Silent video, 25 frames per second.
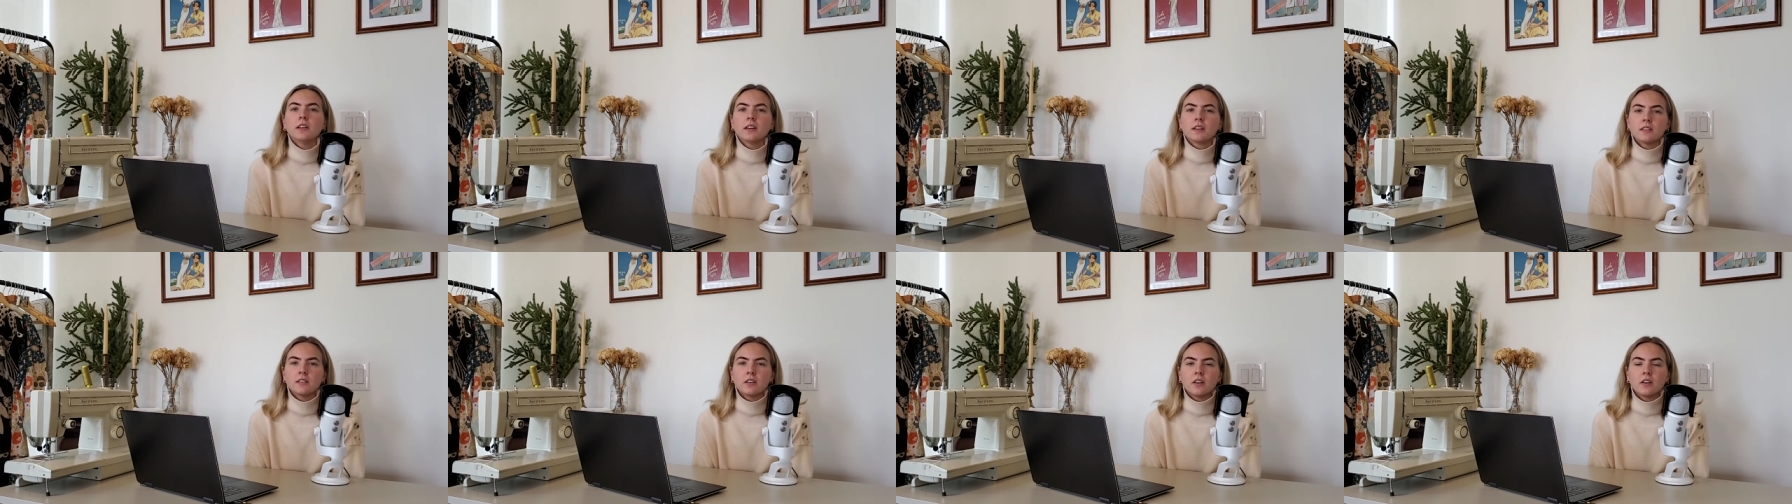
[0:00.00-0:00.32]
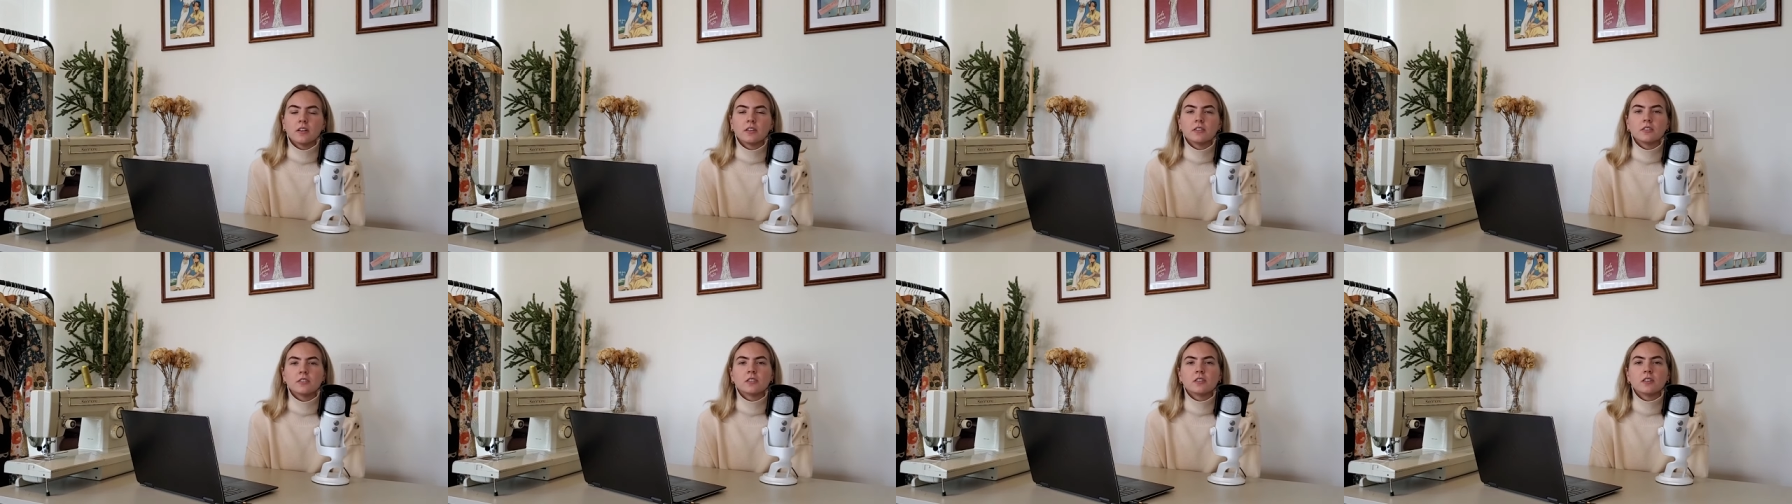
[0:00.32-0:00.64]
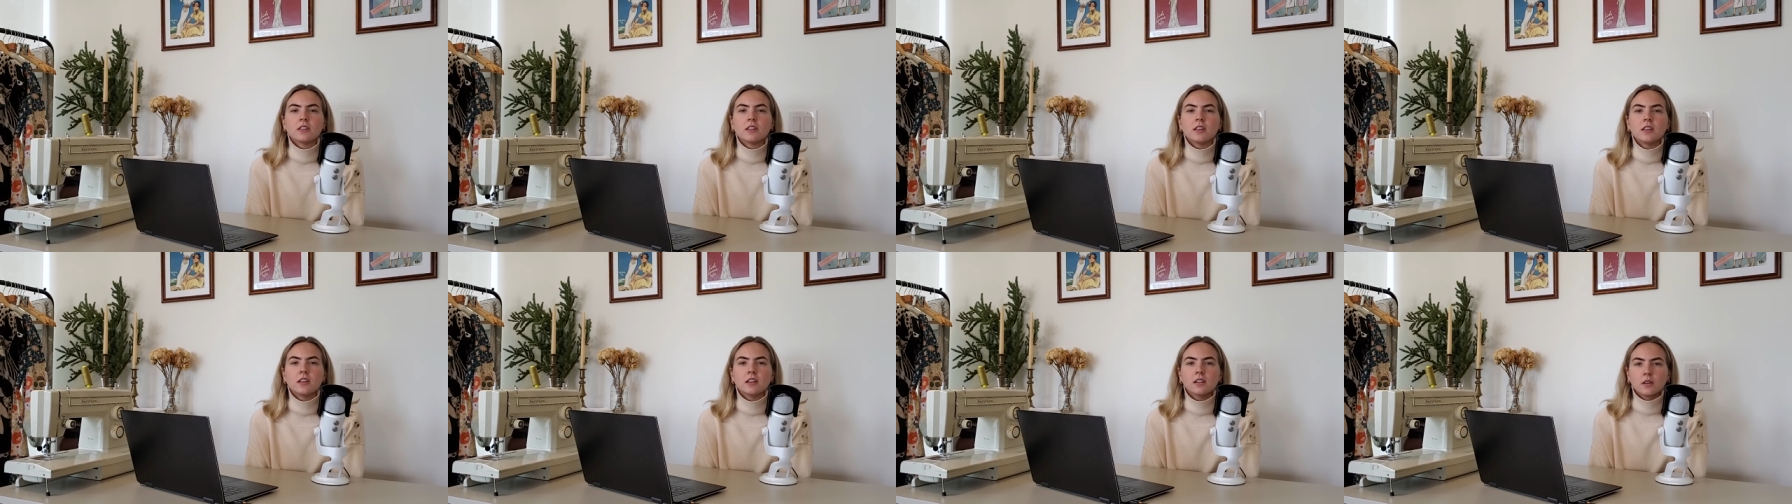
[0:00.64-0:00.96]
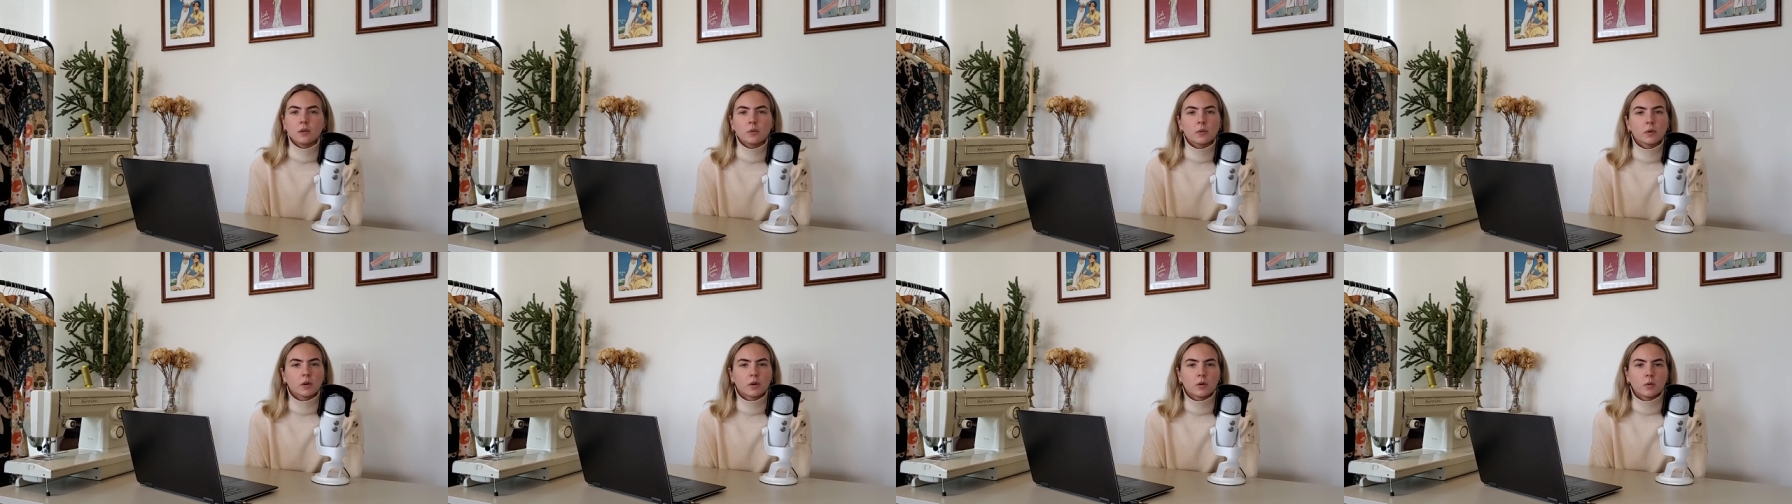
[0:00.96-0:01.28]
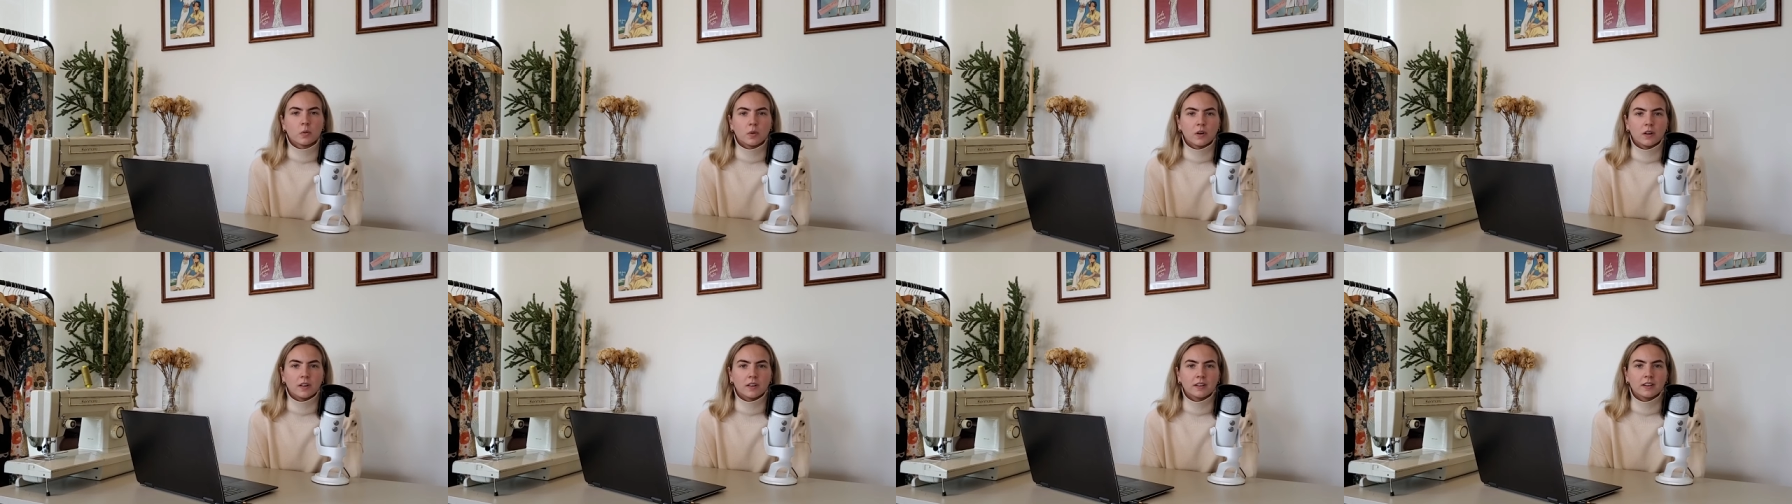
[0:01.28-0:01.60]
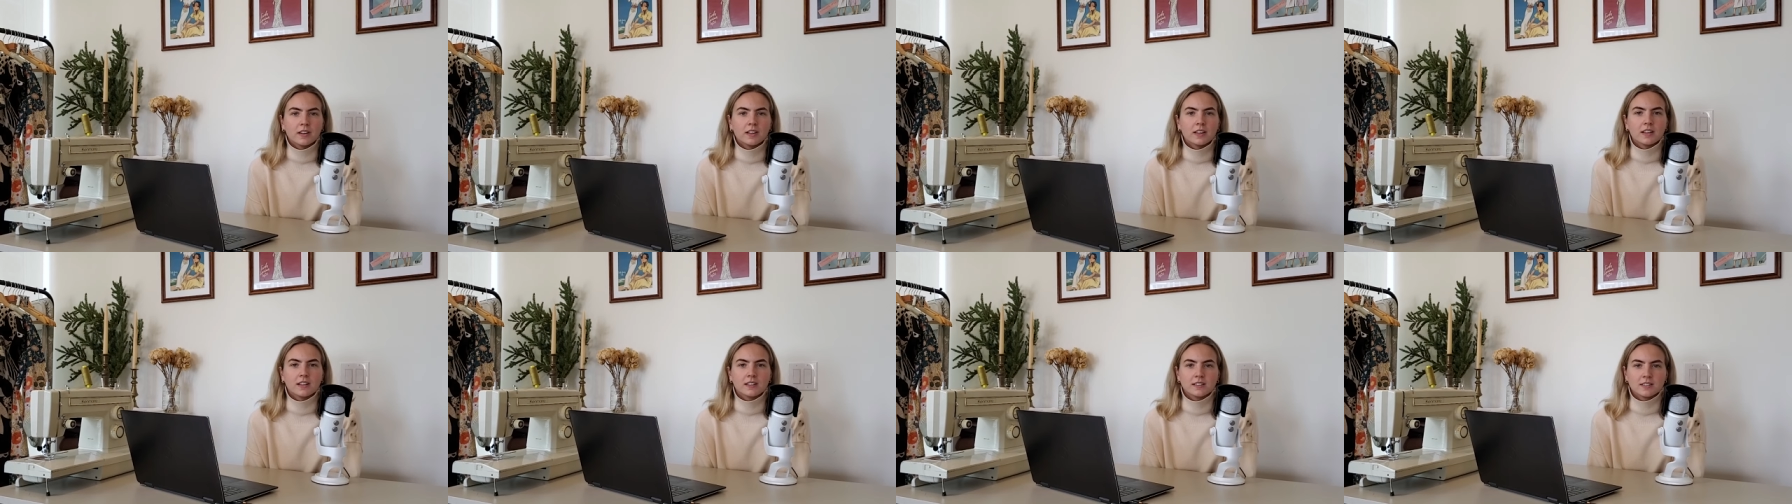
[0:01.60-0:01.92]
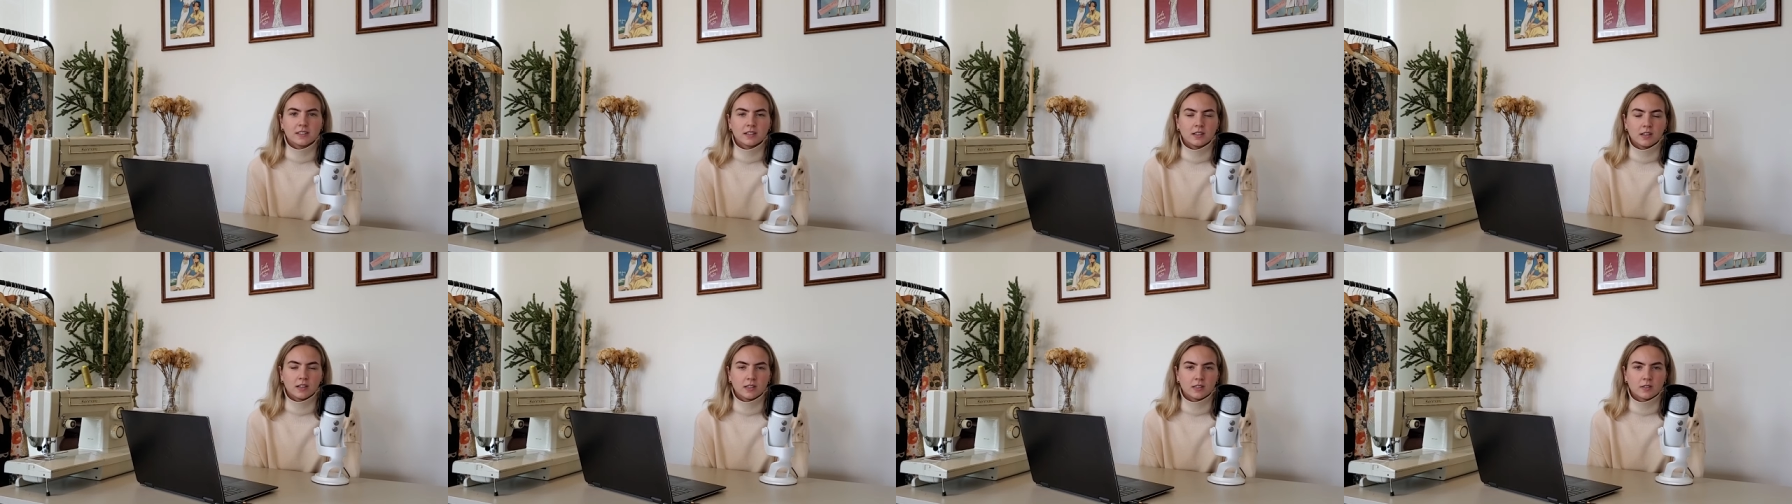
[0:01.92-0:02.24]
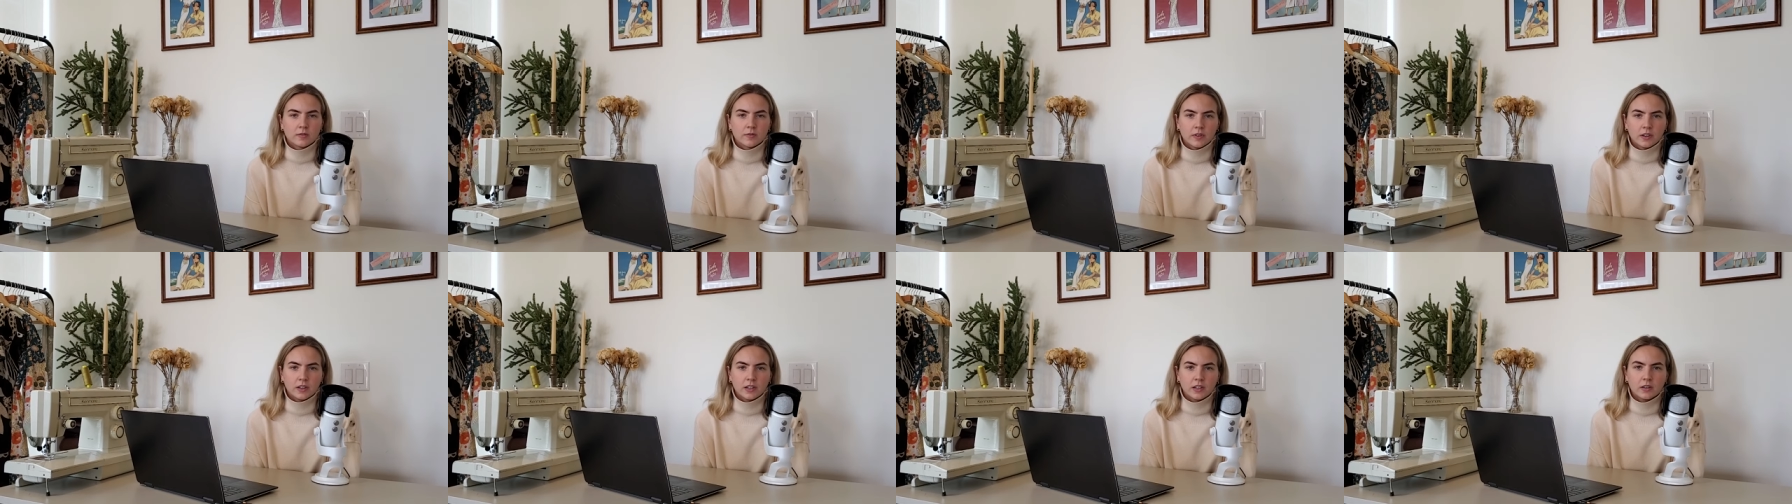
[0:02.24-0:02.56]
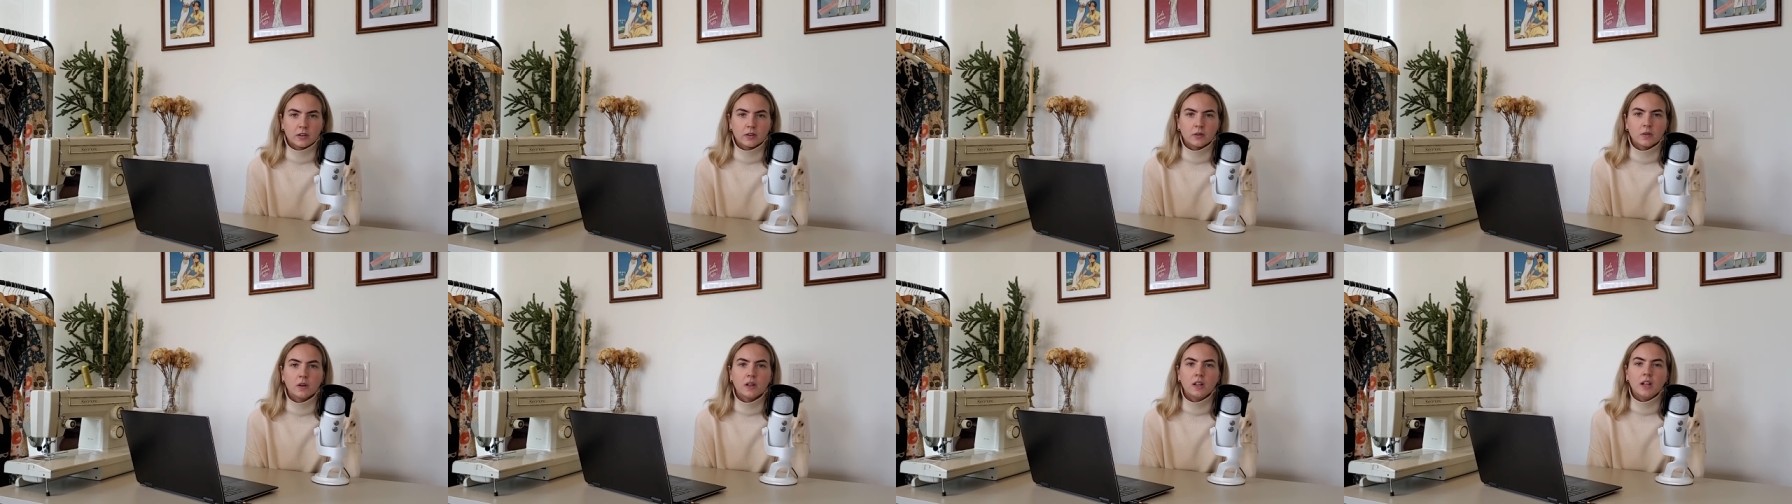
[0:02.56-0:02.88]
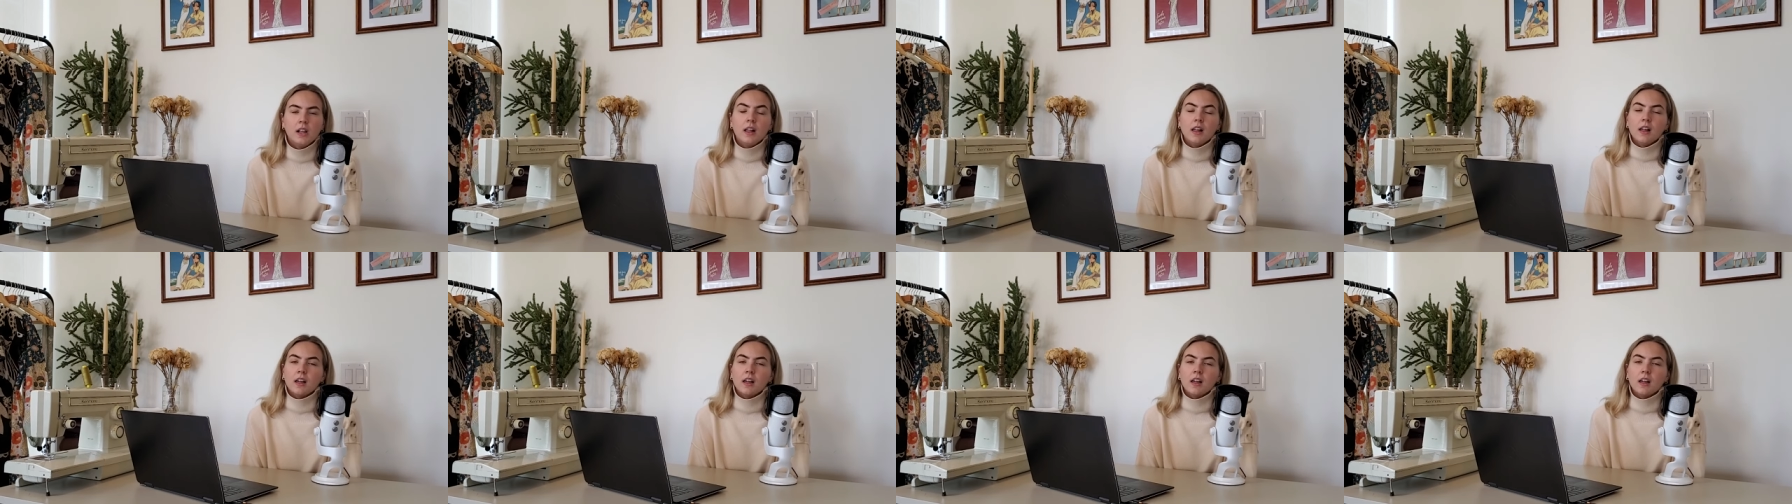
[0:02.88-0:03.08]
acknowledge the lower quality in today's video.